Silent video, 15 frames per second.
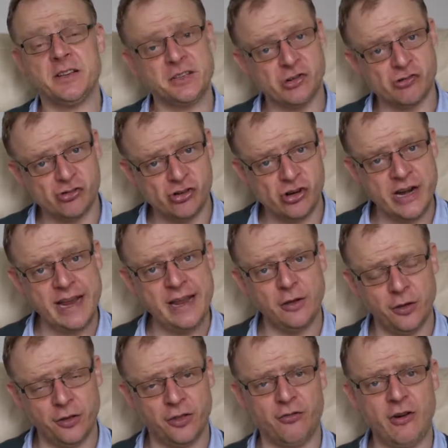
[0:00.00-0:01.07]
there's a
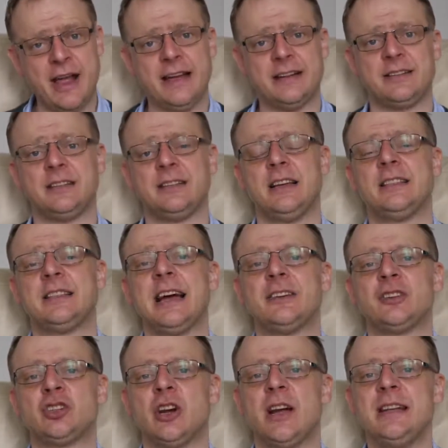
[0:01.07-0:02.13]
real threat that
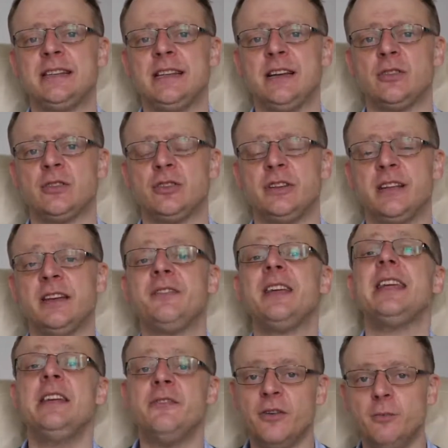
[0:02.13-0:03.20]
that trade deal could give
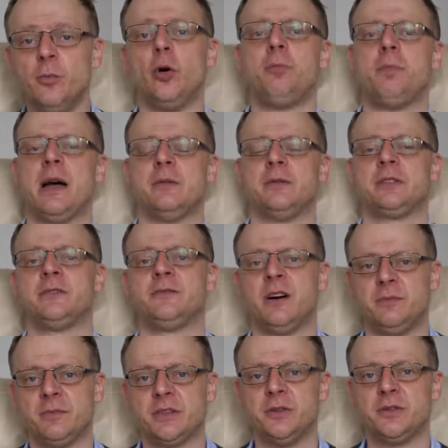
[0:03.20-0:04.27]
even more power to
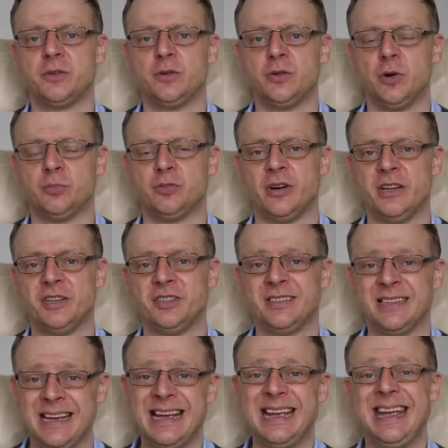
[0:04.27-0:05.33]
pharmaceutical
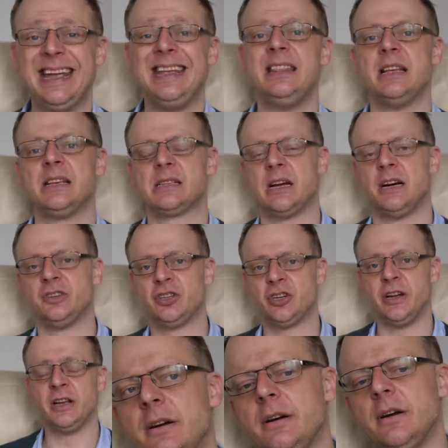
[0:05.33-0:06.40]
corporations in this
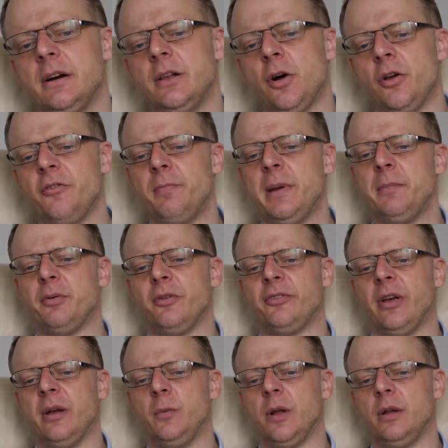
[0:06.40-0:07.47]
country. A lot of people
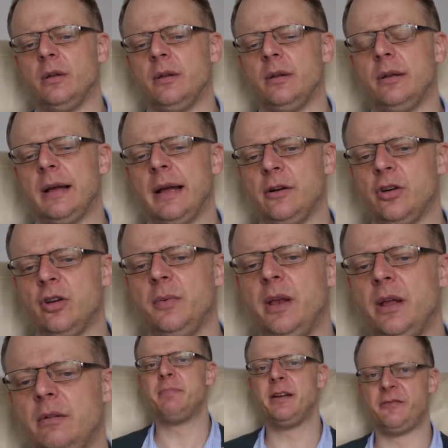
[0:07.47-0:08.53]
say, well, hang on a
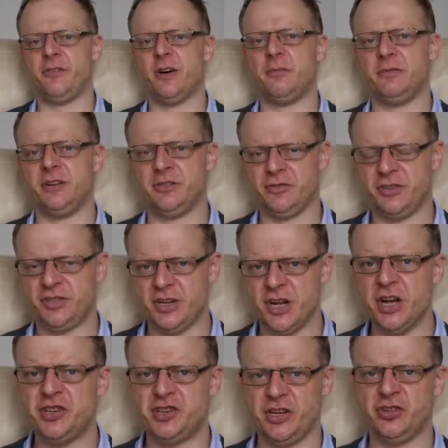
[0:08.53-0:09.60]
minute, Big Pharma is
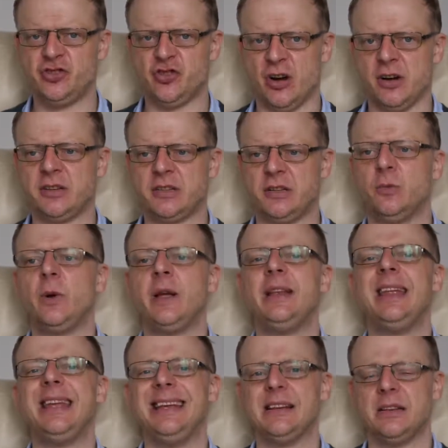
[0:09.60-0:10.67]
researching drugs that we
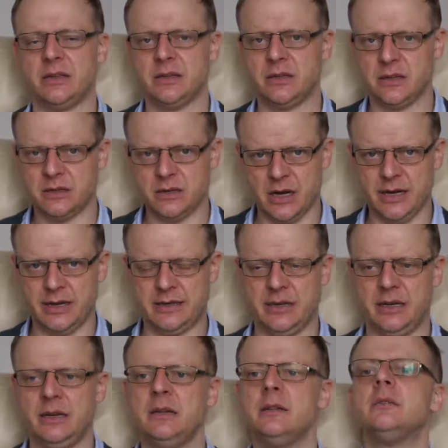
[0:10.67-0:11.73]
need as a
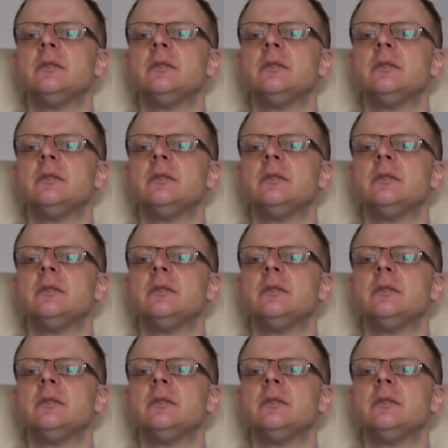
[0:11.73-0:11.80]
society.